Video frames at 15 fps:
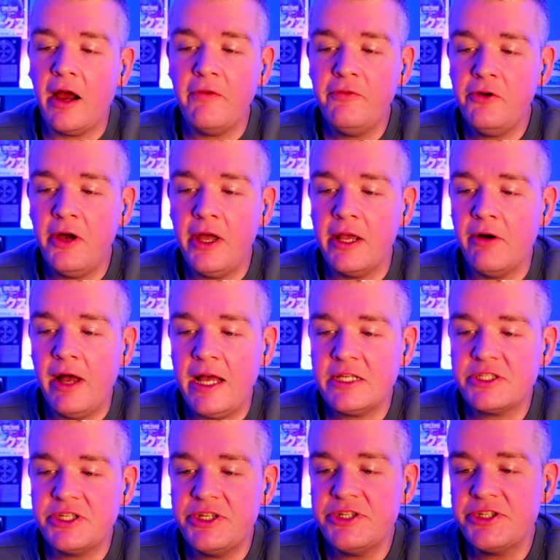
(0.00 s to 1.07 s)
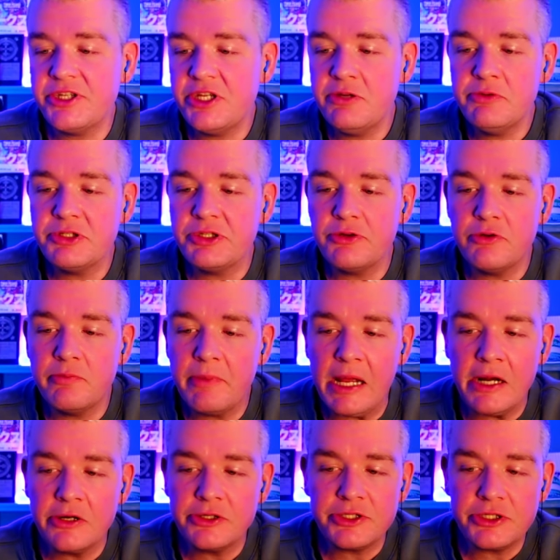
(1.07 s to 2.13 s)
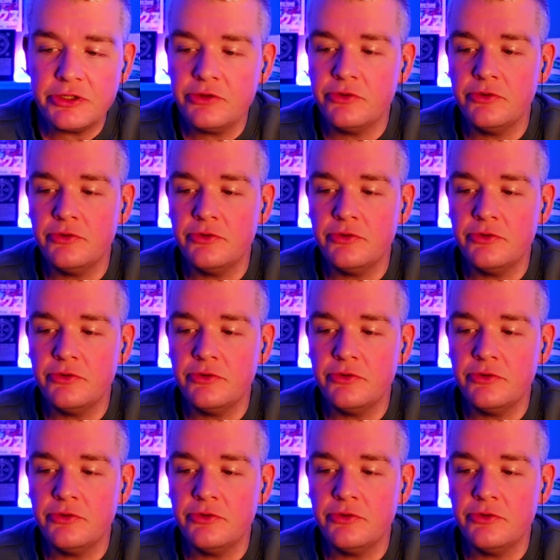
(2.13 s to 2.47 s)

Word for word: last season he was doing better too.